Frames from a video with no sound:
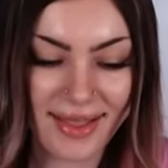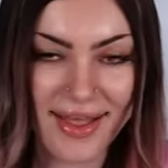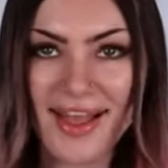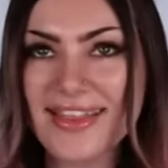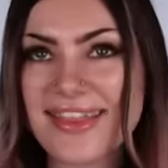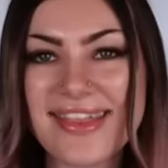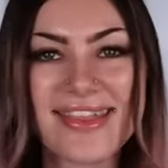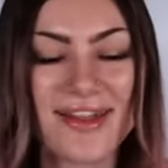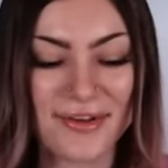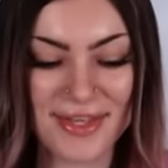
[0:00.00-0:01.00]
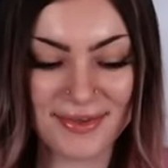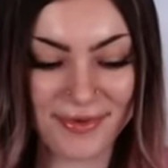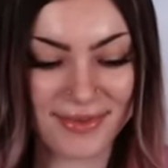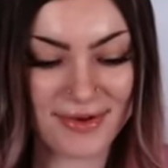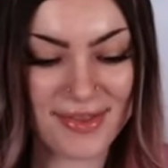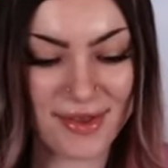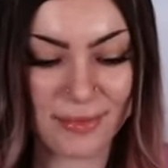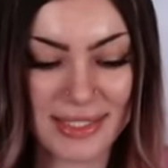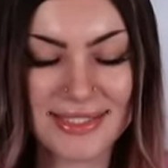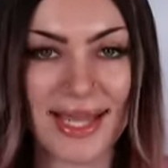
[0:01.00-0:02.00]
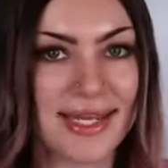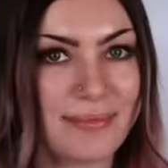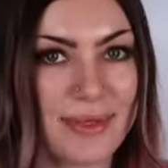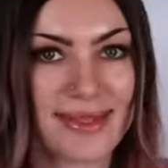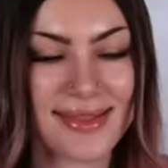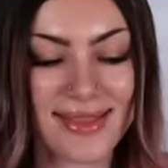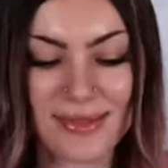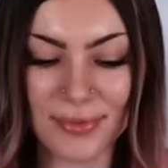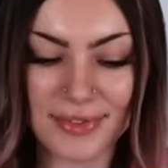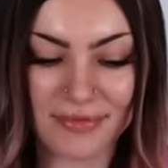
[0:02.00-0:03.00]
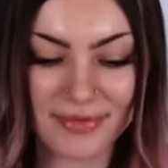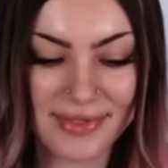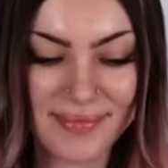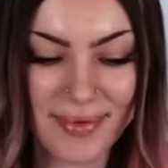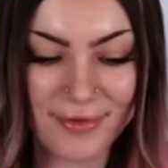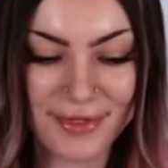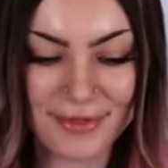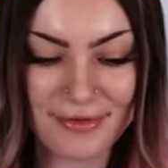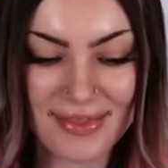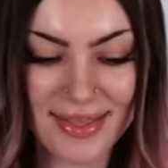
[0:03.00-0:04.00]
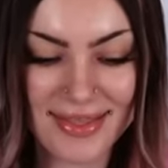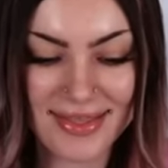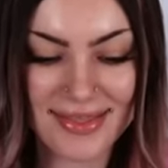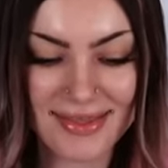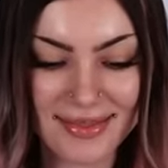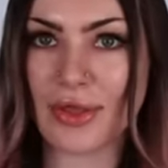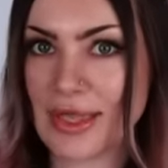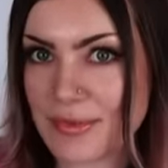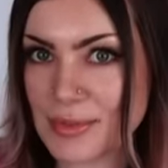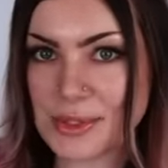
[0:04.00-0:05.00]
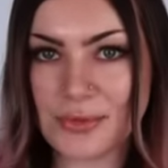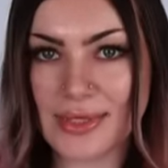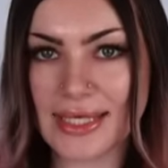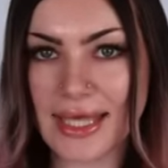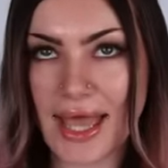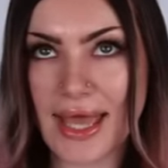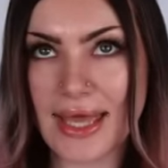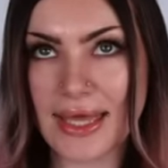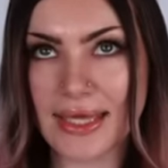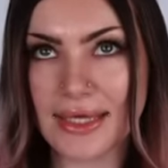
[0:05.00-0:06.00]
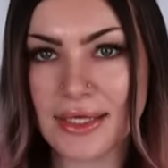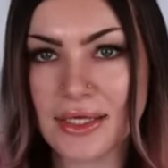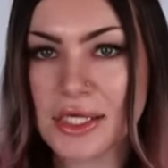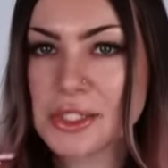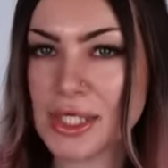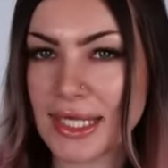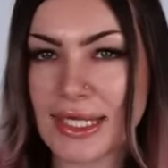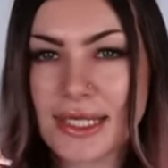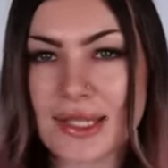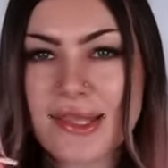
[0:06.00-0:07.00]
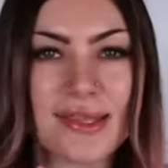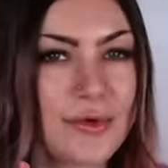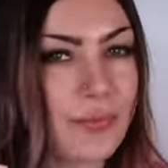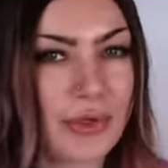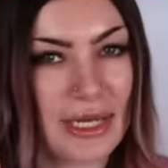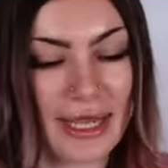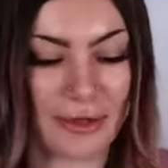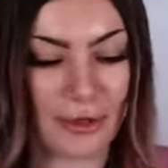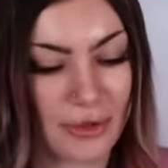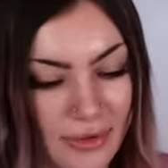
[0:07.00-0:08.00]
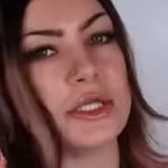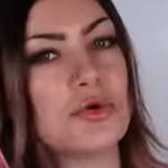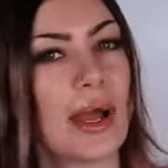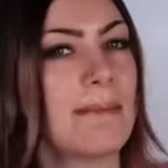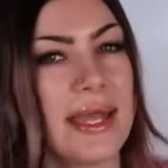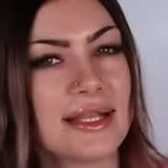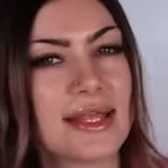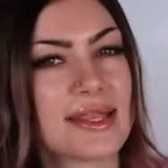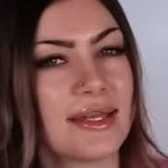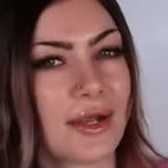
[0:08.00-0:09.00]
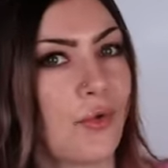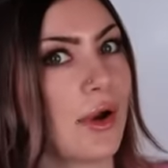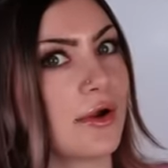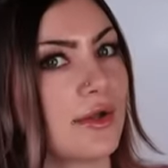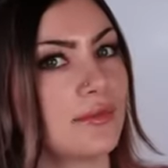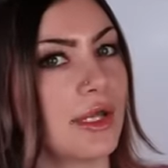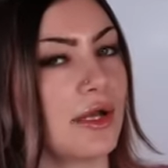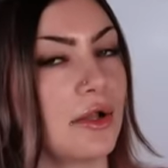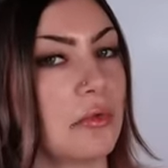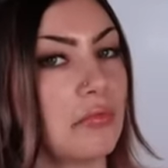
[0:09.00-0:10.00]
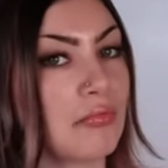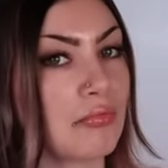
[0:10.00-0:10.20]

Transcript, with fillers: Oh, this is so cute. And there's so many tiny pieces. We'll definitely be able to use this. So I guess we're doing a chicken soup nail. Do I make this an aquarium nail?